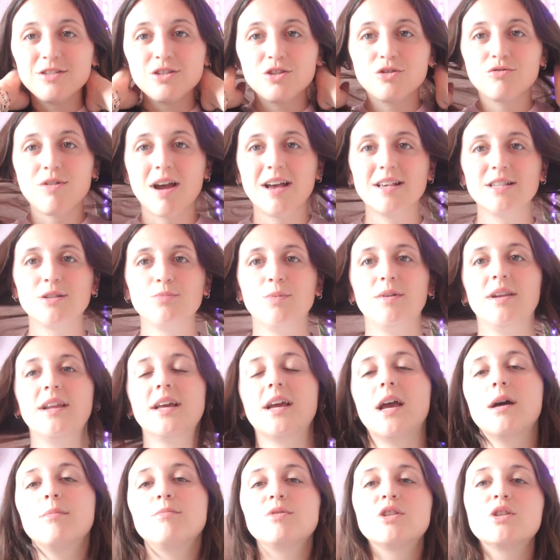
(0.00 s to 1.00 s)
stressed when it
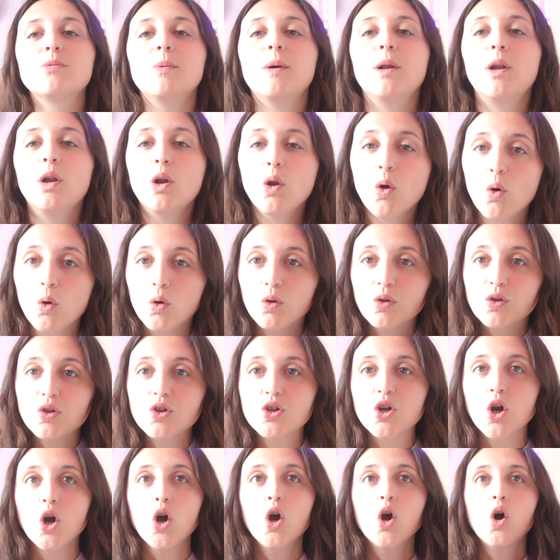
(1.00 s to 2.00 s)
comes to a
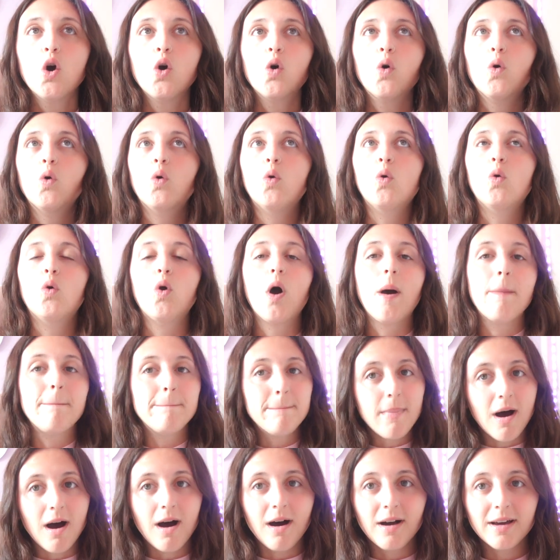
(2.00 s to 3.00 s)
launch or a
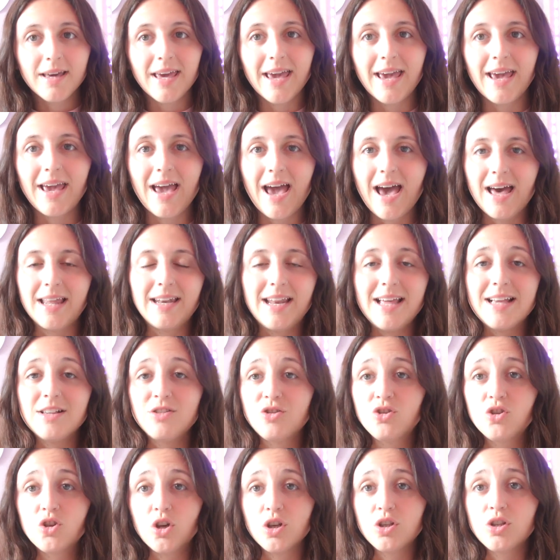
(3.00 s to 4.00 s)
market, and
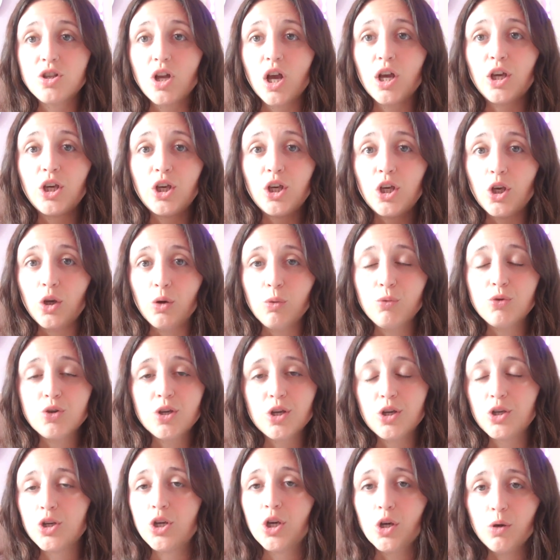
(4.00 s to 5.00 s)
it's just a
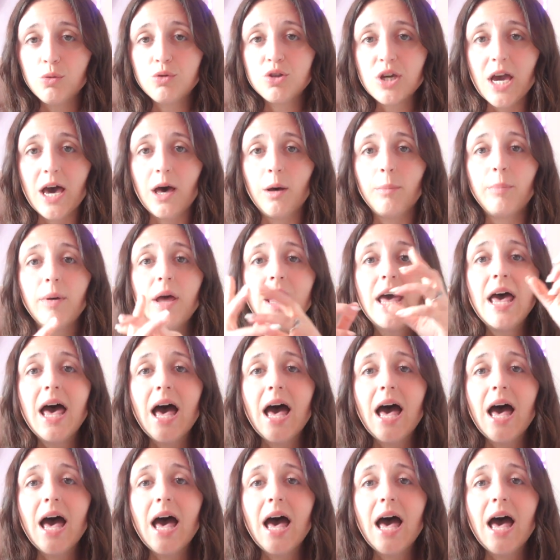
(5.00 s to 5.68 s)
huge help.